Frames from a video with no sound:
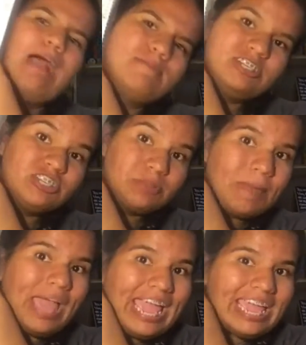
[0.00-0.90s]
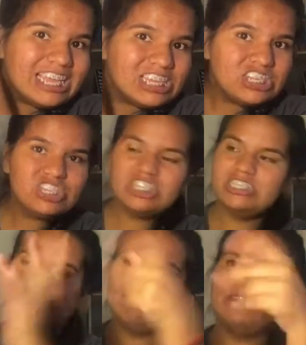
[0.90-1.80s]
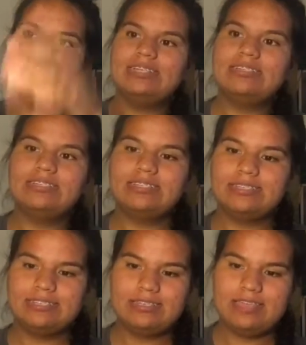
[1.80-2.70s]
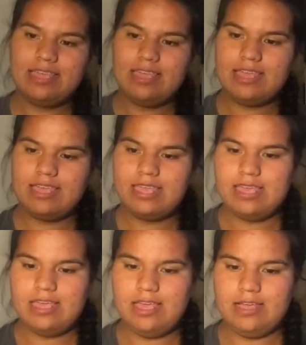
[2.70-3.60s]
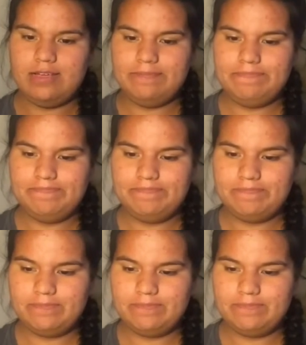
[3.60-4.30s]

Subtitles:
gonna turn the page if you guys don't